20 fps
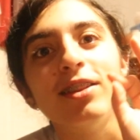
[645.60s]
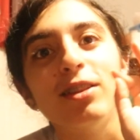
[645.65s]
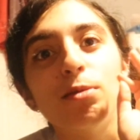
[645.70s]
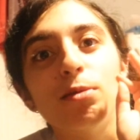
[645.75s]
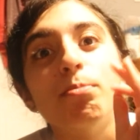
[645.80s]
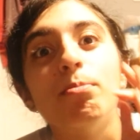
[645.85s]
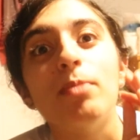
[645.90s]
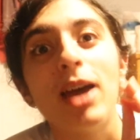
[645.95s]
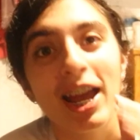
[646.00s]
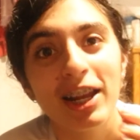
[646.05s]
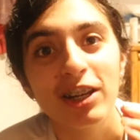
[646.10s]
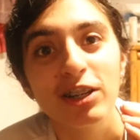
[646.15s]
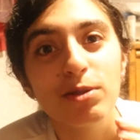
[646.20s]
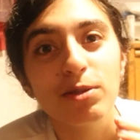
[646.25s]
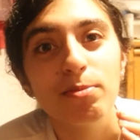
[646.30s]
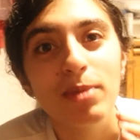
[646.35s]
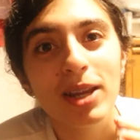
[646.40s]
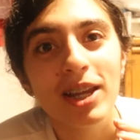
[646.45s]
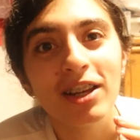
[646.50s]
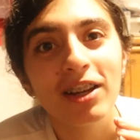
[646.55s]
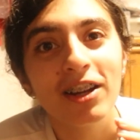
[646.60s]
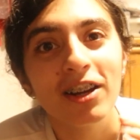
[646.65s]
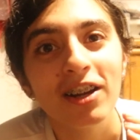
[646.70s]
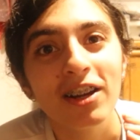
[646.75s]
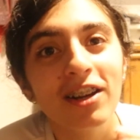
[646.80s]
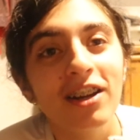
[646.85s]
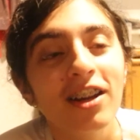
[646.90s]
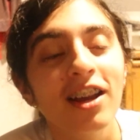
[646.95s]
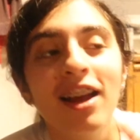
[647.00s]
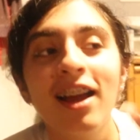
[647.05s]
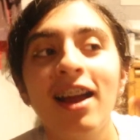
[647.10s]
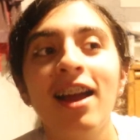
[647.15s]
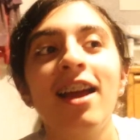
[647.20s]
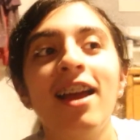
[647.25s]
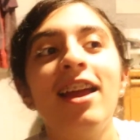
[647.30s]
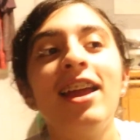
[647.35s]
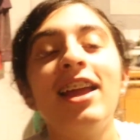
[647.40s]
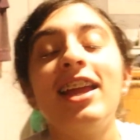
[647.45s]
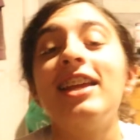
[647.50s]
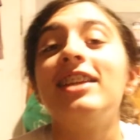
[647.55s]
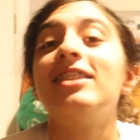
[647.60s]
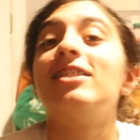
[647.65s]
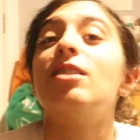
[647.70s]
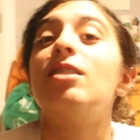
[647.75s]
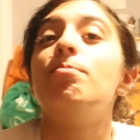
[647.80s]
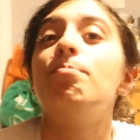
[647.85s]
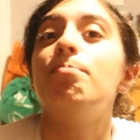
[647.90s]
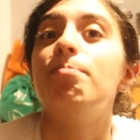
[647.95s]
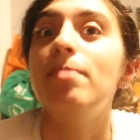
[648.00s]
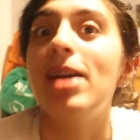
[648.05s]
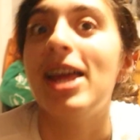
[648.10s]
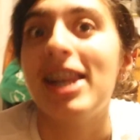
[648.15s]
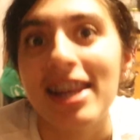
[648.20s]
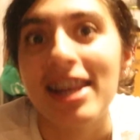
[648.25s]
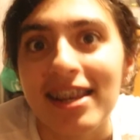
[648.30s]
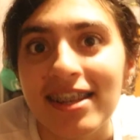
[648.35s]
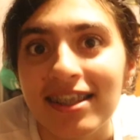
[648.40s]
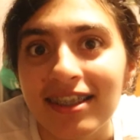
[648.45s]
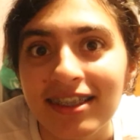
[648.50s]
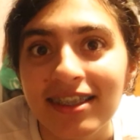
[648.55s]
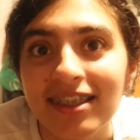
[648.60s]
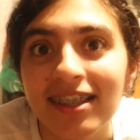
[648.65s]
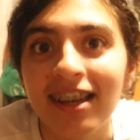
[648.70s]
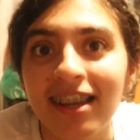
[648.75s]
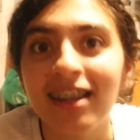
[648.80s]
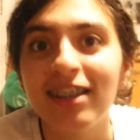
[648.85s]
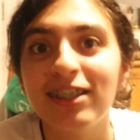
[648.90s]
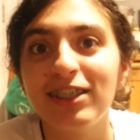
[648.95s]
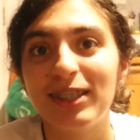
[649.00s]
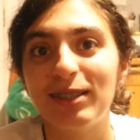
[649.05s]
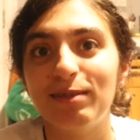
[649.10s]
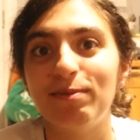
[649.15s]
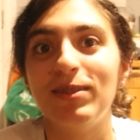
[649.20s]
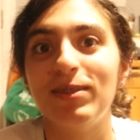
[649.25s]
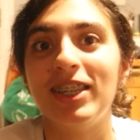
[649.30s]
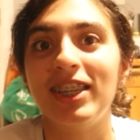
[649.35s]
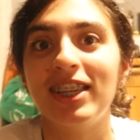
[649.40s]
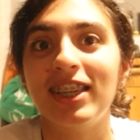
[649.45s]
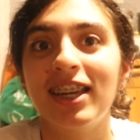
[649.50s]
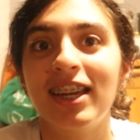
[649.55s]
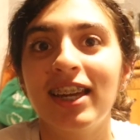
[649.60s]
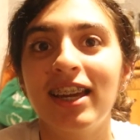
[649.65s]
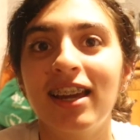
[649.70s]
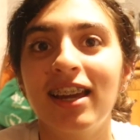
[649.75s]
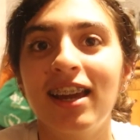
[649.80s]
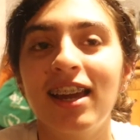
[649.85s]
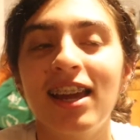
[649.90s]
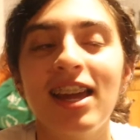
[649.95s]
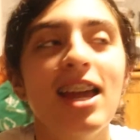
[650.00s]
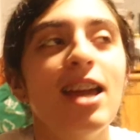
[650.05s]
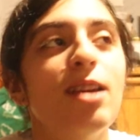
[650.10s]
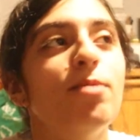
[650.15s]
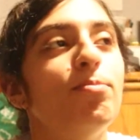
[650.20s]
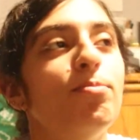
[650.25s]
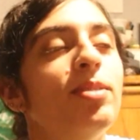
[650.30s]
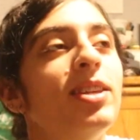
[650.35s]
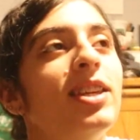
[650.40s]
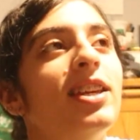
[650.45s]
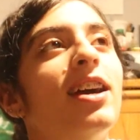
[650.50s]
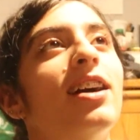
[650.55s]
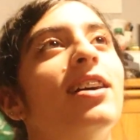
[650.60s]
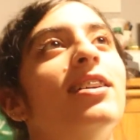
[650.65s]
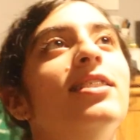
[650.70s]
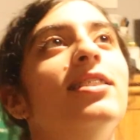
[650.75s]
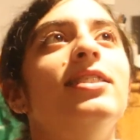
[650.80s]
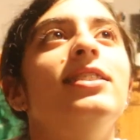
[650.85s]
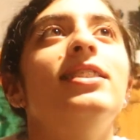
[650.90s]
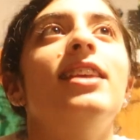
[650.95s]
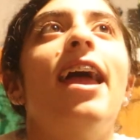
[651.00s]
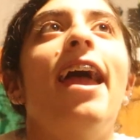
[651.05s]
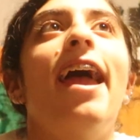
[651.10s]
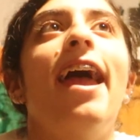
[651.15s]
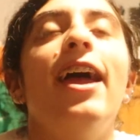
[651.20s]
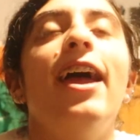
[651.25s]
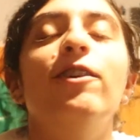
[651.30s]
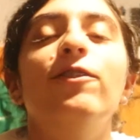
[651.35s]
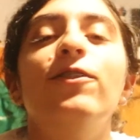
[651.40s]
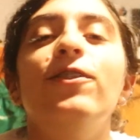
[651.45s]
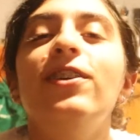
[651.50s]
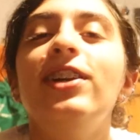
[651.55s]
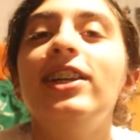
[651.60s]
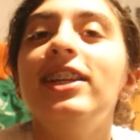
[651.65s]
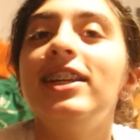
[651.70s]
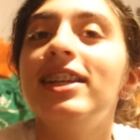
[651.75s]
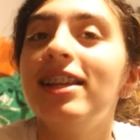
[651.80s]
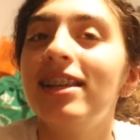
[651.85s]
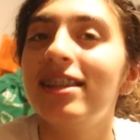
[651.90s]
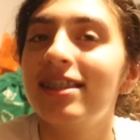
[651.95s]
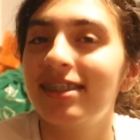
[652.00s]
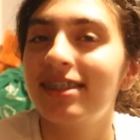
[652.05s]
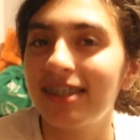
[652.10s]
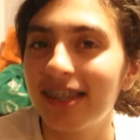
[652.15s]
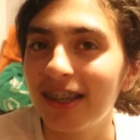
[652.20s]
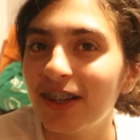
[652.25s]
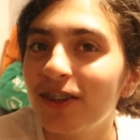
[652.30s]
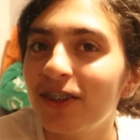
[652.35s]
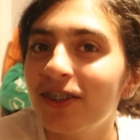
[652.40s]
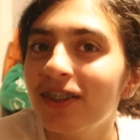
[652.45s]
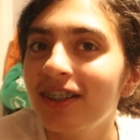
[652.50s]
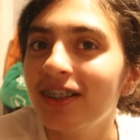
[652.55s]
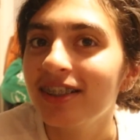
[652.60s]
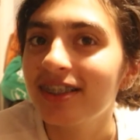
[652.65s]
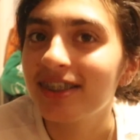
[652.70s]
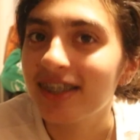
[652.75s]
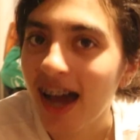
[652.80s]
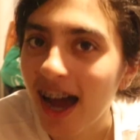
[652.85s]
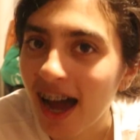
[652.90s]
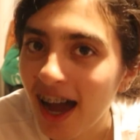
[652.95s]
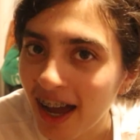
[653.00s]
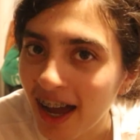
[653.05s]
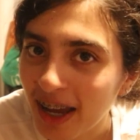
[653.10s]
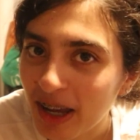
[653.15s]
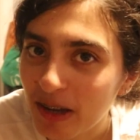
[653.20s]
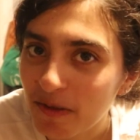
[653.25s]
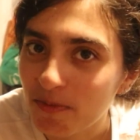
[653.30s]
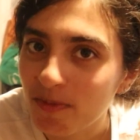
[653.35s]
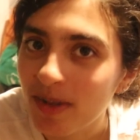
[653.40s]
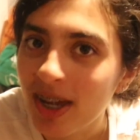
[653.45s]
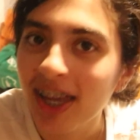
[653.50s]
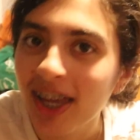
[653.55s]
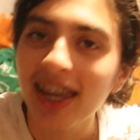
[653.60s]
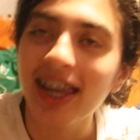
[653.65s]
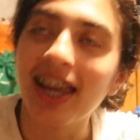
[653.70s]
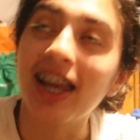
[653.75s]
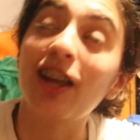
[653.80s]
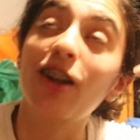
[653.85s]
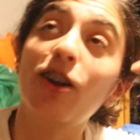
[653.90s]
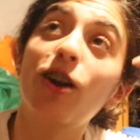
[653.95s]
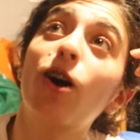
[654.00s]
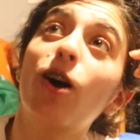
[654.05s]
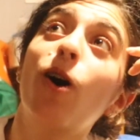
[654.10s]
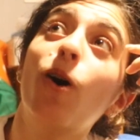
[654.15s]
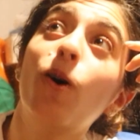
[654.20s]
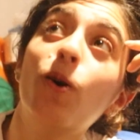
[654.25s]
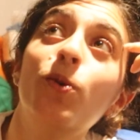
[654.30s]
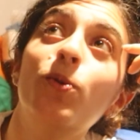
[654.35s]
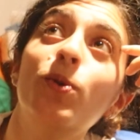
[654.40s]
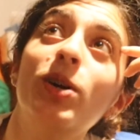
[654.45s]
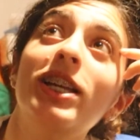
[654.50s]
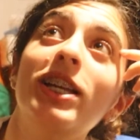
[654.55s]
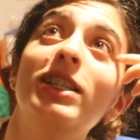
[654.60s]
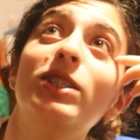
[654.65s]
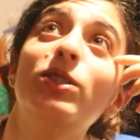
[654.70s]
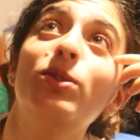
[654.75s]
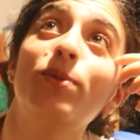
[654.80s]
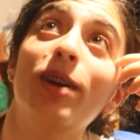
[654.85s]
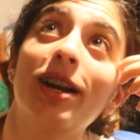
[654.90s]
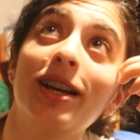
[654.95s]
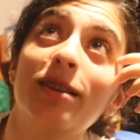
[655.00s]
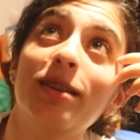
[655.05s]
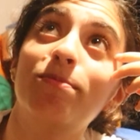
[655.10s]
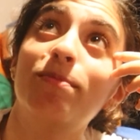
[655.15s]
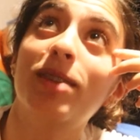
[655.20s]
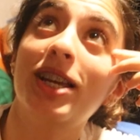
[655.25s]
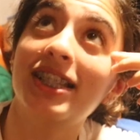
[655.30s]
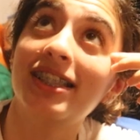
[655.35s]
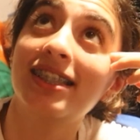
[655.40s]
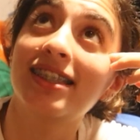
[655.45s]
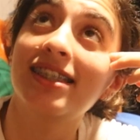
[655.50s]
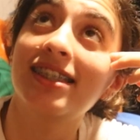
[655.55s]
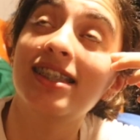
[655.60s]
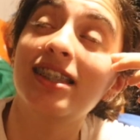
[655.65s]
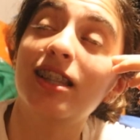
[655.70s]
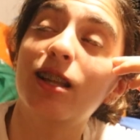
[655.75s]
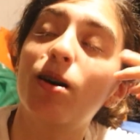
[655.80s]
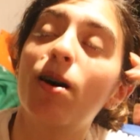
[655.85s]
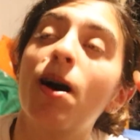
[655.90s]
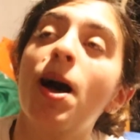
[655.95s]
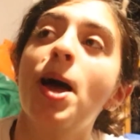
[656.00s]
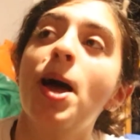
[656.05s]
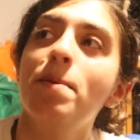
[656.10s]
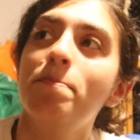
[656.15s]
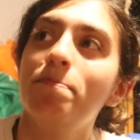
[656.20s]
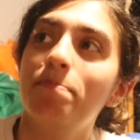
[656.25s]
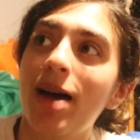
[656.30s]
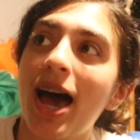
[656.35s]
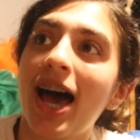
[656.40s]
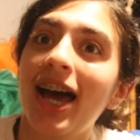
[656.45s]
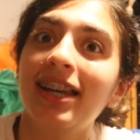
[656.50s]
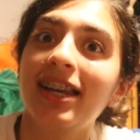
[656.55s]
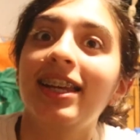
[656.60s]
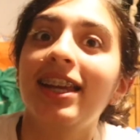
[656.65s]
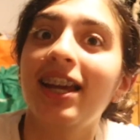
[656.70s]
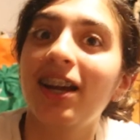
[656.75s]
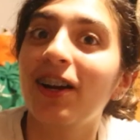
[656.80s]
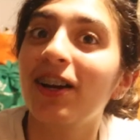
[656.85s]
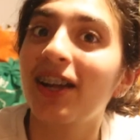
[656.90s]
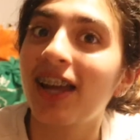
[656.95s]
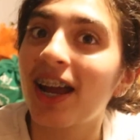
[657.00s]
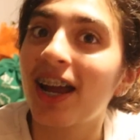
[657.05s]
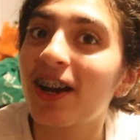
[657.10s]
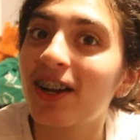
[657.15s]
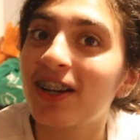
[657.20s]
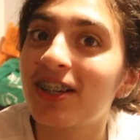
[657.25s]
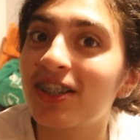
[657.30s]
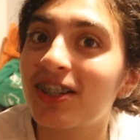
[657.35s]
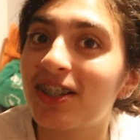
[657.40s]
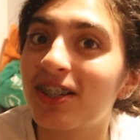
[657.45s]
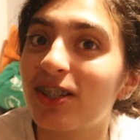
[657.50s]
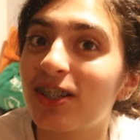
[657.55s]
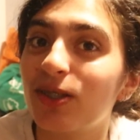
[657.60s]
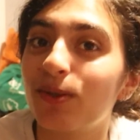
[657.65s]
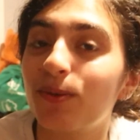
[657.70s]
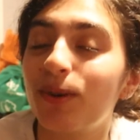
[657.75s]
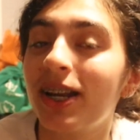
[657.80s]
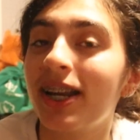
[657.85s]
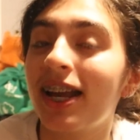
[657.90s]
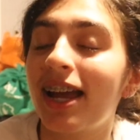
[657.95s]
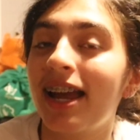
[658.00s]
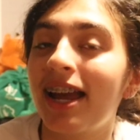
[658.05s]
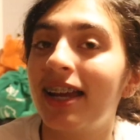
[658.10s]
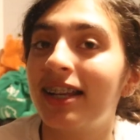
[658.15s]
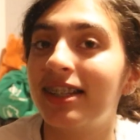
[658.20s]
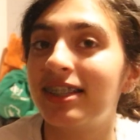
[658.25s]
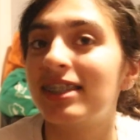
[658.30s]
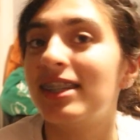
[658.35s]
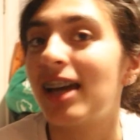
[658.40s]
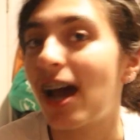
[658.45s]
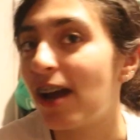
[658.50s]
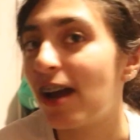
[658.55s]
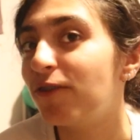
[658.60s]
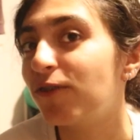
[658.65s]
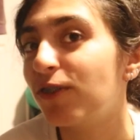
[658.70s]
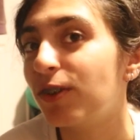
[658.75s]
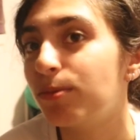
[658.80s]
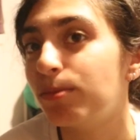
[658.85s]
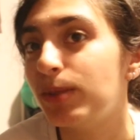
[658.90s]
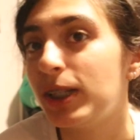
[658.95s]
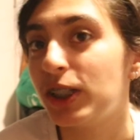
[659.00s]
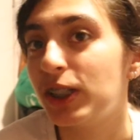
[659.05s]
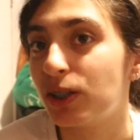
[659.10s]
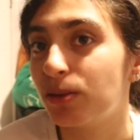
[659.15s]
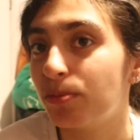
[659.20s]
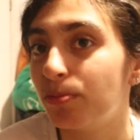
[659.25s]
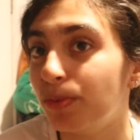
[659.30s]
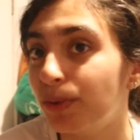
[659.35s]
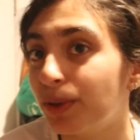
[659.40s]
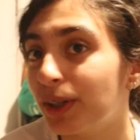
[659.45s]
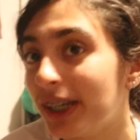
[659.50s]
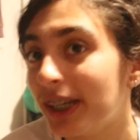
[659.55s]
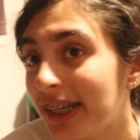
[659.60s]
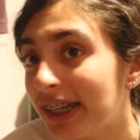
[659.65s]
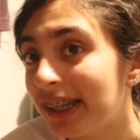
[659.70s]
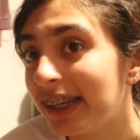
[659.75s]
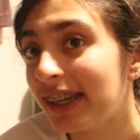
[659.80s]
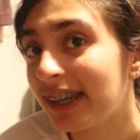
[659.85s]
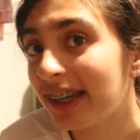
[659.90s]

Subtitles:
the matchmaker is a menace to me, because every single time it always recommends the bad characters when it's time for me to breed